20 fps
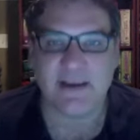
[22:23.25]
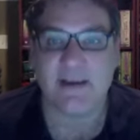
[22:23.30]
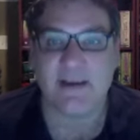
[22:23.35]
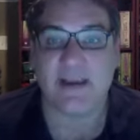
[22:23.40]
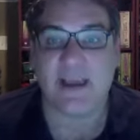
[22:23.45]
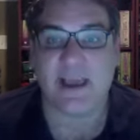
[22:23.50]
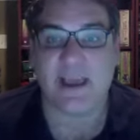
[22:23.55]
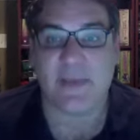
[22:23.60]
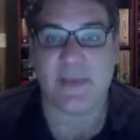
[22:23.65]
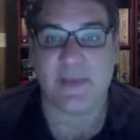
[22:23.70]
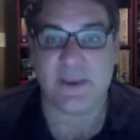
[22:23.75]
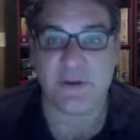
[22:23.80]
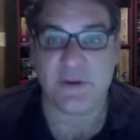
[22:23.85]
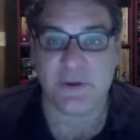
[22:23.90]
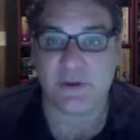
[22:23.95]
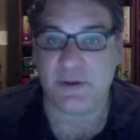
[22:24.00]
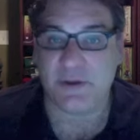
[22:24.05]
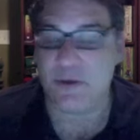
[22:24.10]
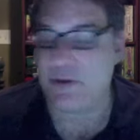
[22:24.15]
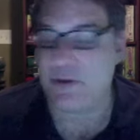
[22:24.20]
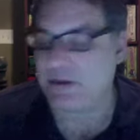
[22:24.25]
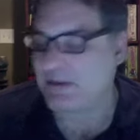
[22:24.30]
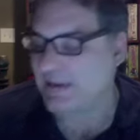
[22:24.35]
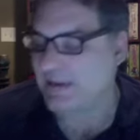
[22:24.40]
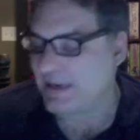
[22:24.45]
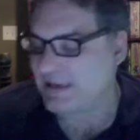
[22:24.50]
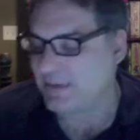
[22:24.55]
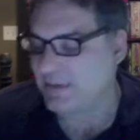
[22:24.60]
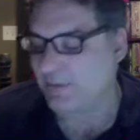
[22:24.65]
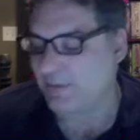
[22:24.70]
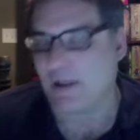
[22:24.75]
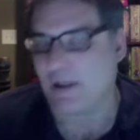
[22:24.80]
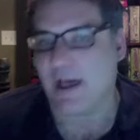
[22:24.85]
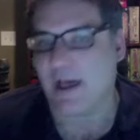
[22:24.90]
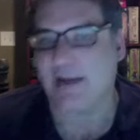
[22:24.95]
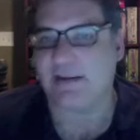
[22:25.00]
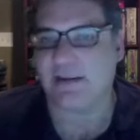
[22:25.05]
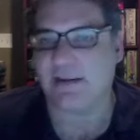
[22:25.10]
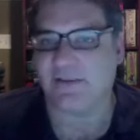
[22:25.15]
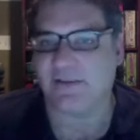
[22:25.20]
and that you can teach them a
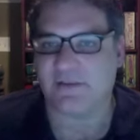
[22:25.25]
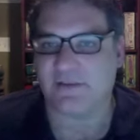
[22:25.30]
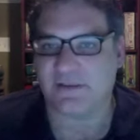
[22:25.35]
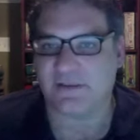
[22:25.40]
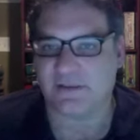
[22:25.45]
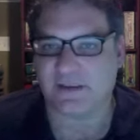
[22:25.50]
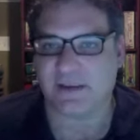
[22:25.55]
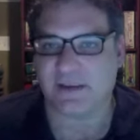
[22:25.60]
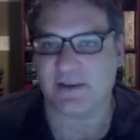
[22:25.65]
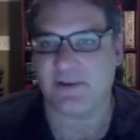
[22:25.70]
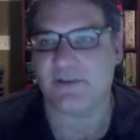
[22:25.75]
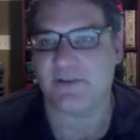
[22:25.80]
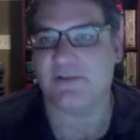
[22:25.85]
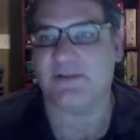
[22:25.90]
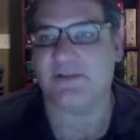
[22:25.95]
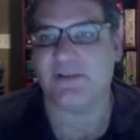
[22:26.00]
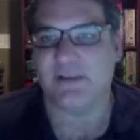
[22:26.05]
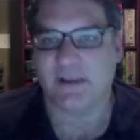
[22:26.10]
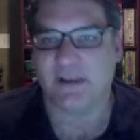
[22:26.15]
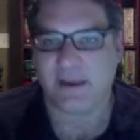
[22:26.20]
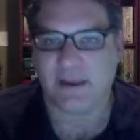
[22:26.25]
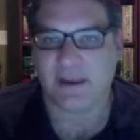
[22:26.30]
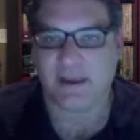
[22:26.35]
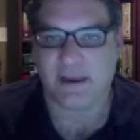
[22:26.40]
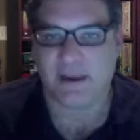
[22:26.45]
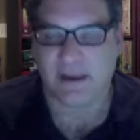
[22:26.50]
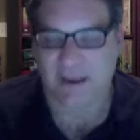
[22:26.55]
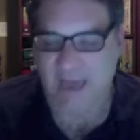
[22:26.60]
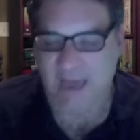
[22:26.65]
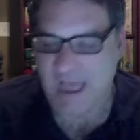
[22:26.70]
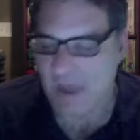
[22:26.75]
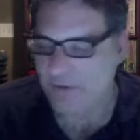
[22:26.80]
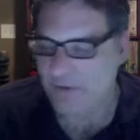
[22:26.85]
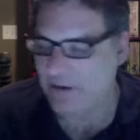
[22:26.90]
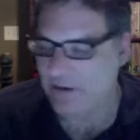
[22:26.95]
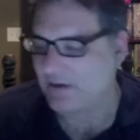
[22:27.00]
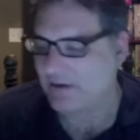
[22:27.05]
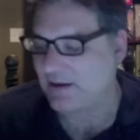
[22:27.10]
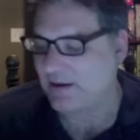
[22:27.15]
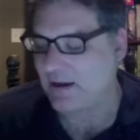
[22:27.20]
lot of different skills and how
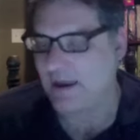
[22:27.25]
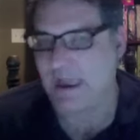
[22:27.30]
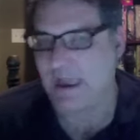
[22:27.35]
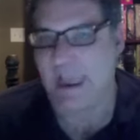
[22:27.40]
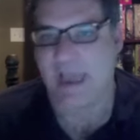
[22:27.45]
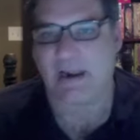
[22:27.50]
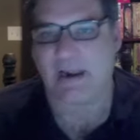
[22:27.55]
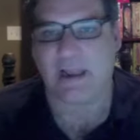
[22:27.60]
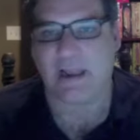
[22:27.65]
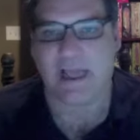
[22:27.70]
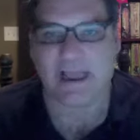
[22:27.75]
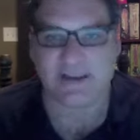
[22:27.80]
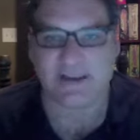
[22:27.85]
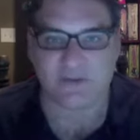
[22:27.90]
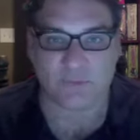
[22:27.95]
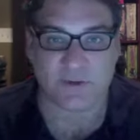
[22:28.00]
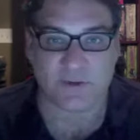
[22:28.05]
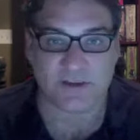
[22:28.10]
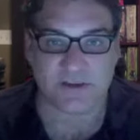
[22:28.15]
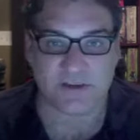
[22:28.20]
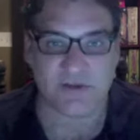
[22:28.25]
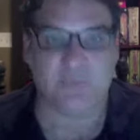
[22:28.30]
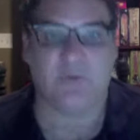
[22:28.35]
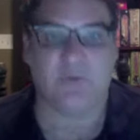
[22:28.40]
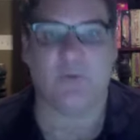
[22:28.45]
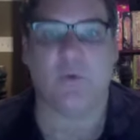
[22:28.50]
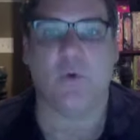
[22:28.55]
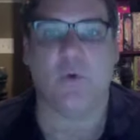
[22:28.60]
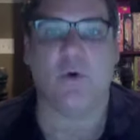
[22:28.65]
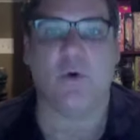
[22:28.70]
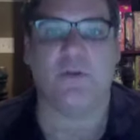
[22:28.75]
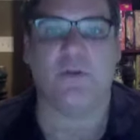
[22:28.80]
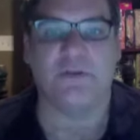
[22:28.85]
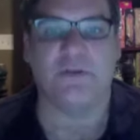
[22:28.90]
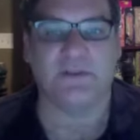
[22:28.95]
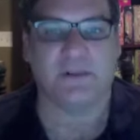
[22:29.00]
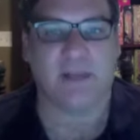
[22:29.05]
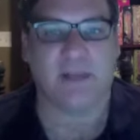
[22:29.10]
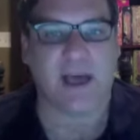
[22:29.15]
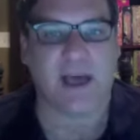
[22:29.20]
to analyze risk and reward. There's
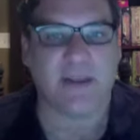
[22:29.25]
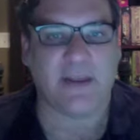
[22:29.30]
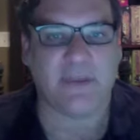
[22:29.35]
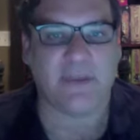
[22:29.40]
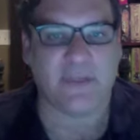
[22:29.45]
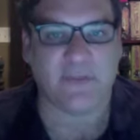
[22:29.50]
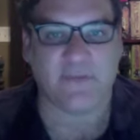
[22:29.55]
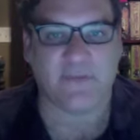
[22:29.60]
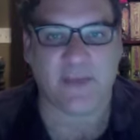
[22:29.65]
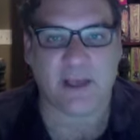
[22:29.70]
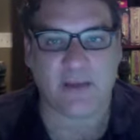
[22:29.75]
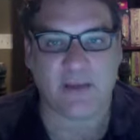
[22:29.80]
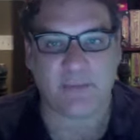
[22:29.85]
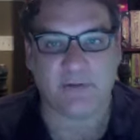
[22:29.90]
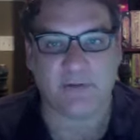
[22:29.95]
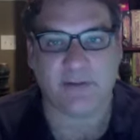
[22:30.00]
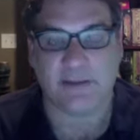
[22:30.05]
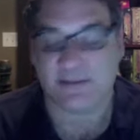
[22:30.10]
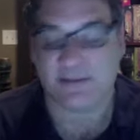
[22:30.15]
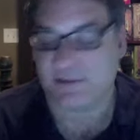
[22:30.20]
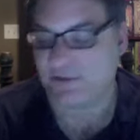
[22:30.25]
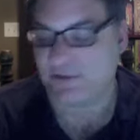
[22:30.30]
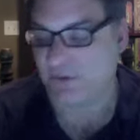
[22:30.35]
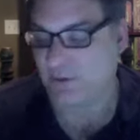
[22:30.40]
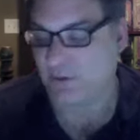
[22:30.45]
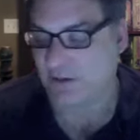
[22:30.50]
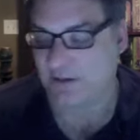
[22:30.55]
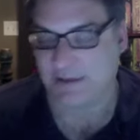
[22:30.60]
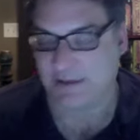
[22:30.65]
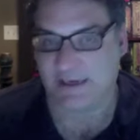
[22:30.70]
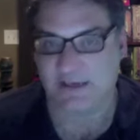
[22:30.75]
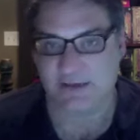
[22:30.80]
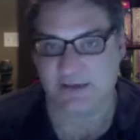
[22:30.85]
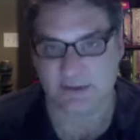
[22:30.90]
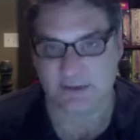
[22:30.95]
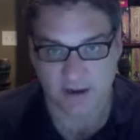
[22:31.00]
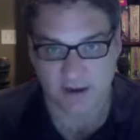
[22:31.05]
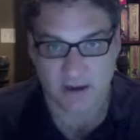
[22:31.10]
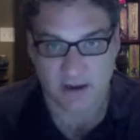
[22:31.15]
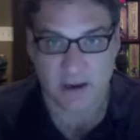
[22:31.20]
a lot of valuable lessons you can
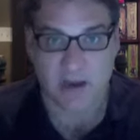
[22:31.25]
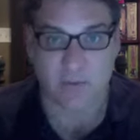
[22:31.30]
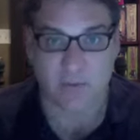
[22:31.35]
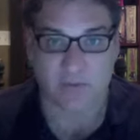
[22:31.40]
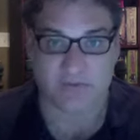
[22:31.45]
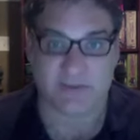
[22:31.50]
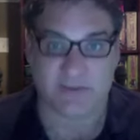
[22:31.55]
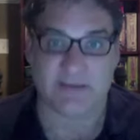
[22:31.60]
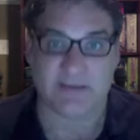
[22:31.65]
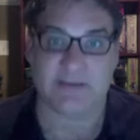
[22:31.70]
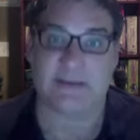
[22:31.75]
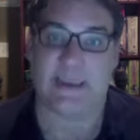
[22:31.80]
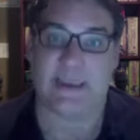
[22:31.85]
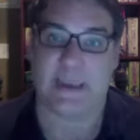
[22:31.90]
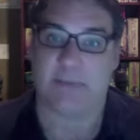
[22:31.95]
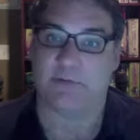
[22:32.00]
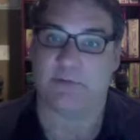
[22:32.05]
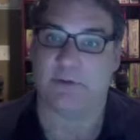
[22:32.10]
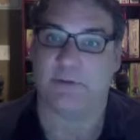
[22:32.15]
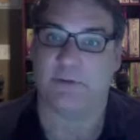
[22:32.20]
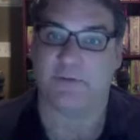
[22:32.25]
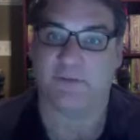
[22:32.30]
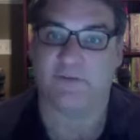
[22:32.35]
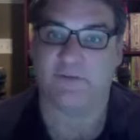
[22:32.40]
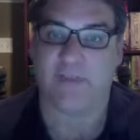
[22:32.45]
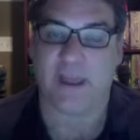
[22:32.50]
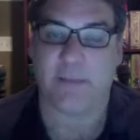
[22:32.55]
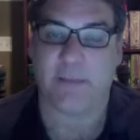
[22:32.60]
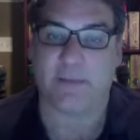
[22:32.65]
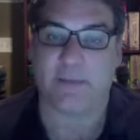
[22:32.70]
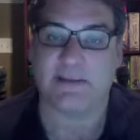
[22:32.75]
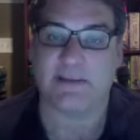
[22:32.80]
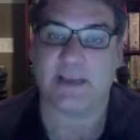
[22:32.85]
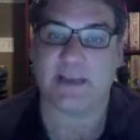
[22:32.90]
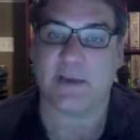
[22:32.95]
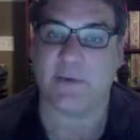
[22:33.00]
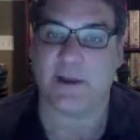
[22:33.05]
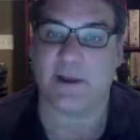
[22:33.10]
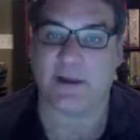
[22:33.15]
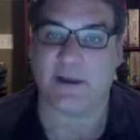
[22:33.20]
teach with this game. So for families,
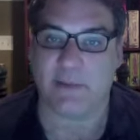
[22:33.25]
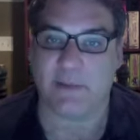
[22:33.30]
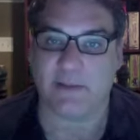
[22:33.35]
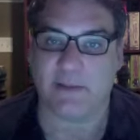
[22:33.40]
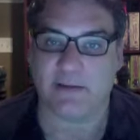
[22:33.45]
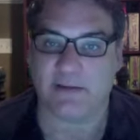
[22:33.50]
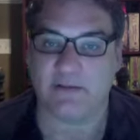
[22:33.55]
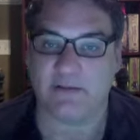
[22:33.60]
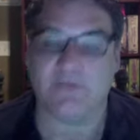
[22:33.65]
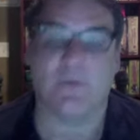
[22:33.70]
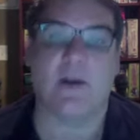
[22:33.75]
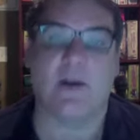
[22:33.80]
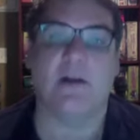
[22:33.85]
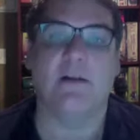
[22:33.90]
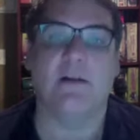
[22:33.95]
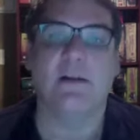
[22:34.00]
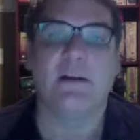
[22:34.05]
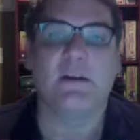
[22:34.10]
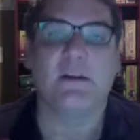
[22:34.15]
I recommend it as well.